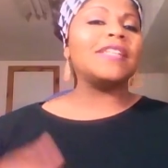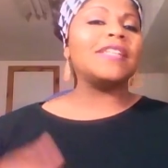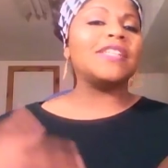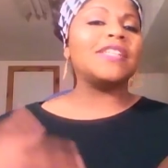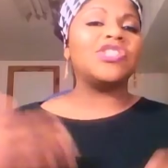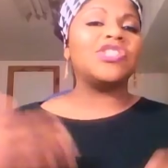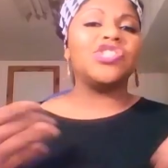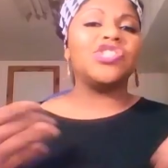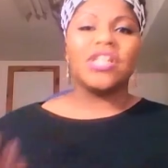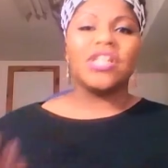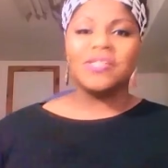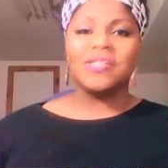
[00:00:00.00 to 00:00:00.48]

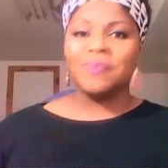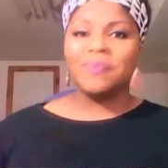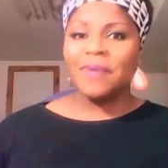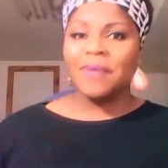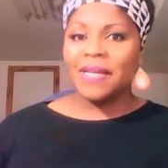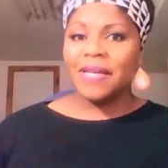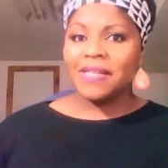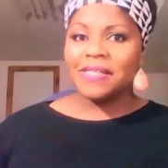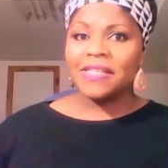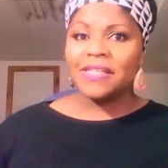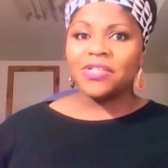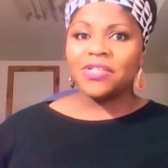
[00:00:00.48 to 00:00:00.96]
And just
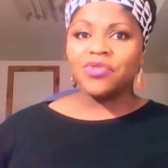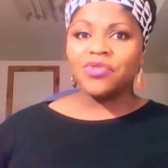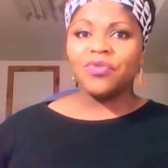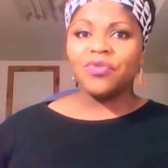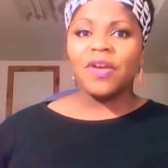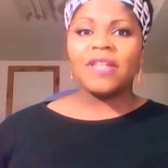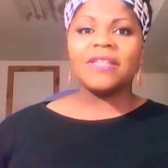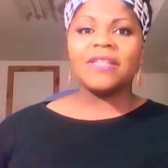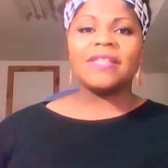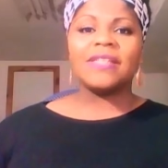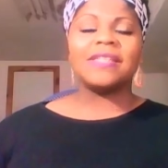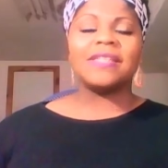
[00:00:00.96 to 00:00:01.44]
because he's
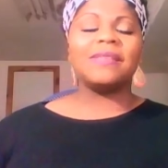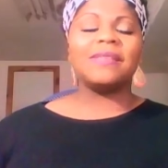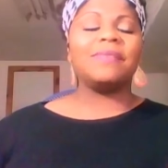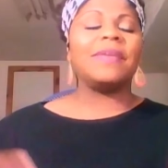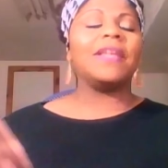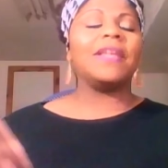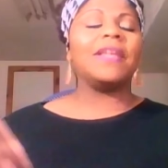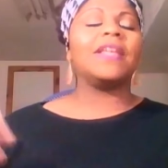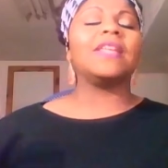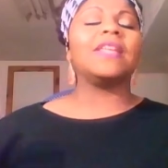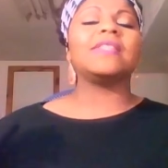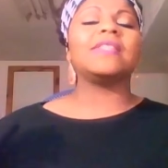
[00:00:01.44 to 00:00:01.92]
direct doesn't
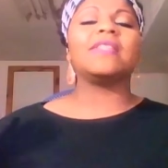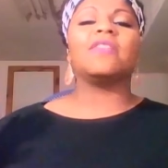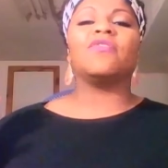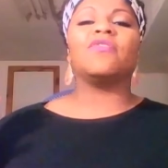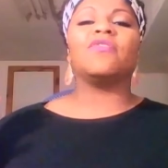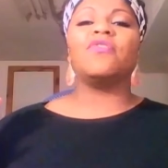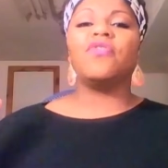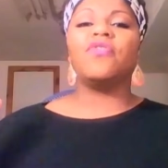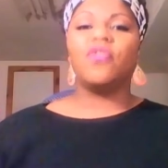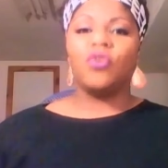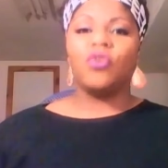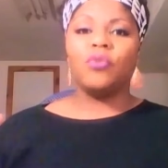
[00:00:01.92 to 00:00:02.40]
mean he's in
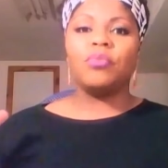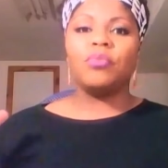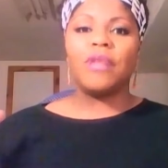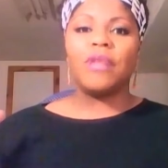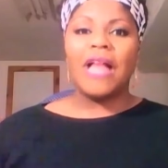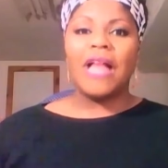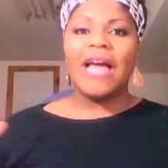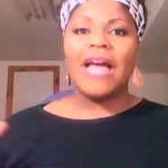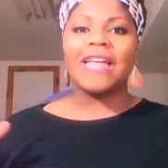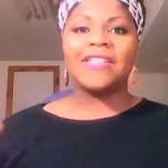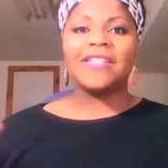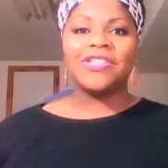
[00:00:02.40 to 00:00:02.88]
full
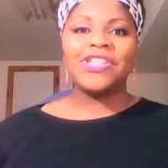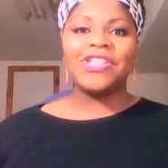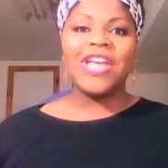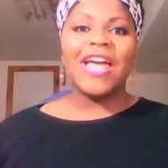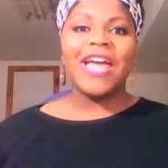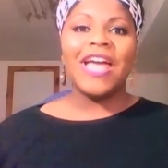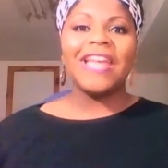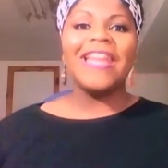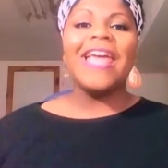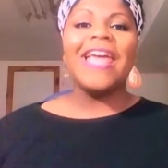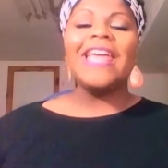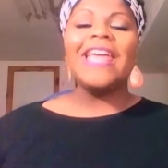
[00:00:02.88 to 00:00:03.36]
blast
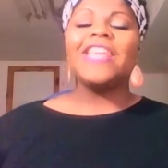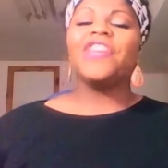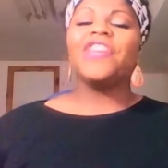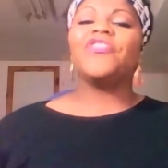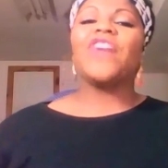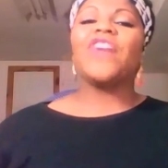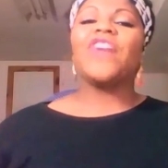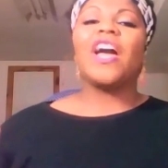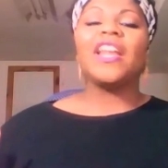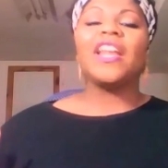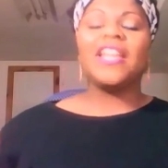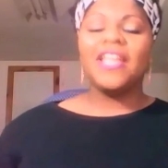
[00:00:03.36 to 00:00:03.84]
yet. You've
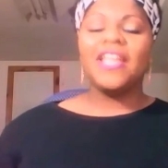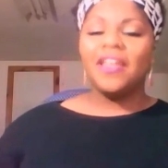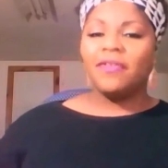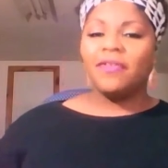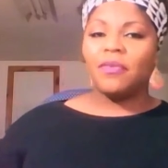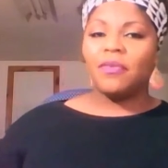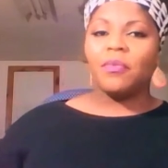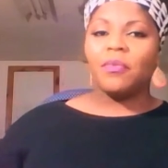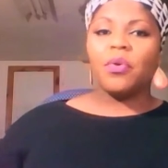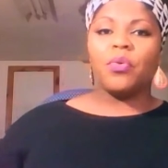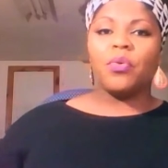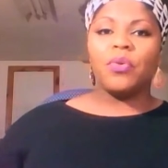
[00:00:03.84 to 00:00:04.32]
got to give
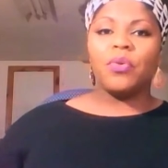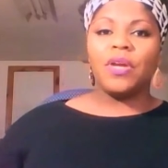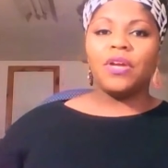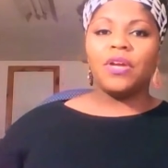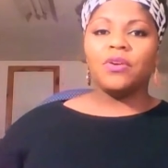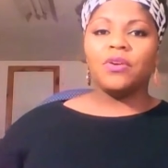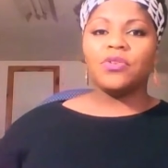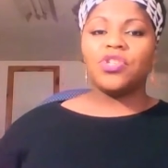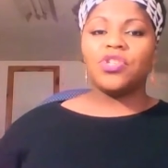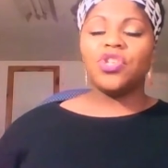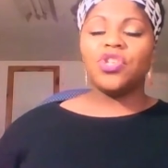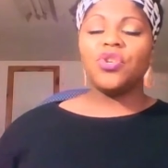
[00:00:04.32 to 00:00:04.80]
him a week
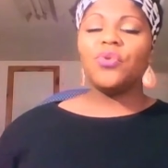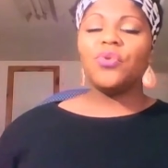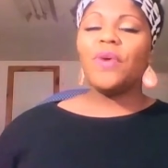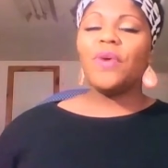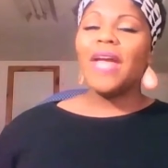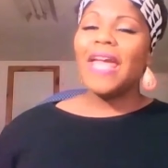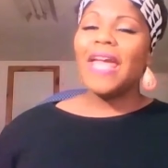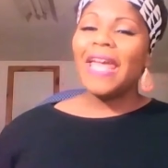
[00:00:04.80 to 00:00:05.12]
or two.